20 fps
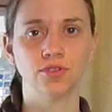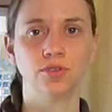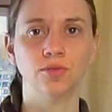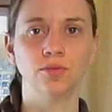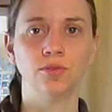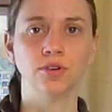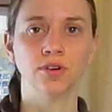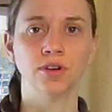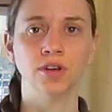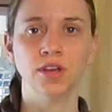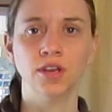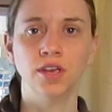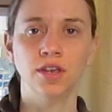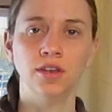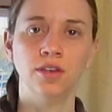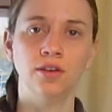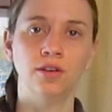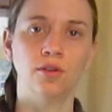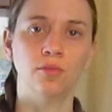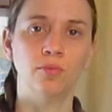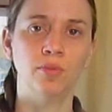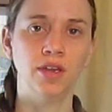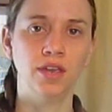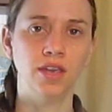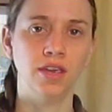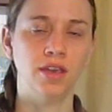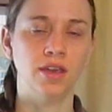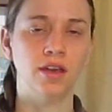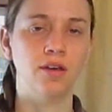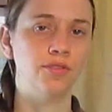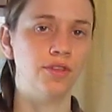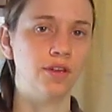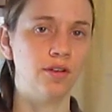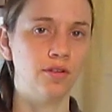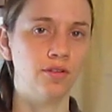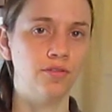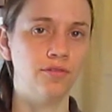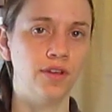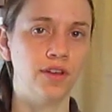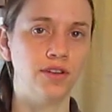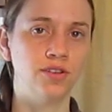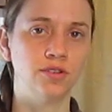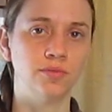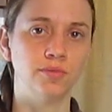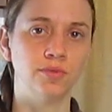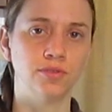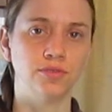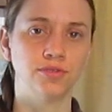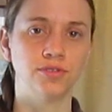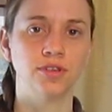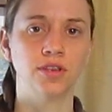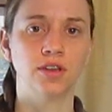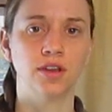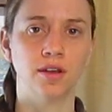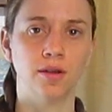who are, picking out their own vegetables.